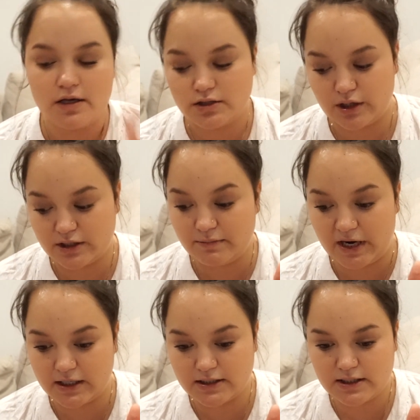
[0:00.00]
so I didn't
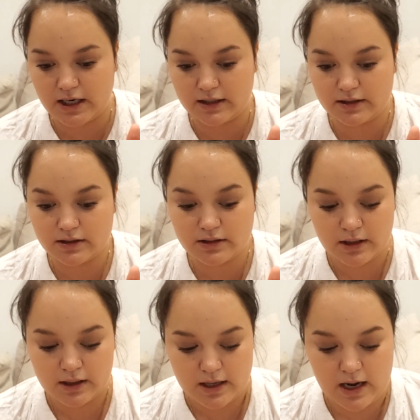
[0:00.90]
make it to Target.
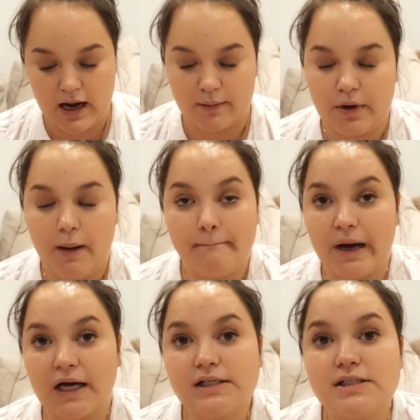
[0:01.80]
Um,
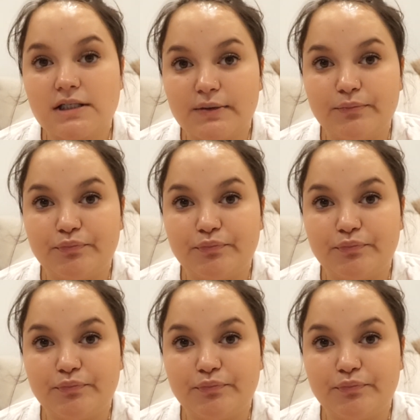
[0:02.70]
but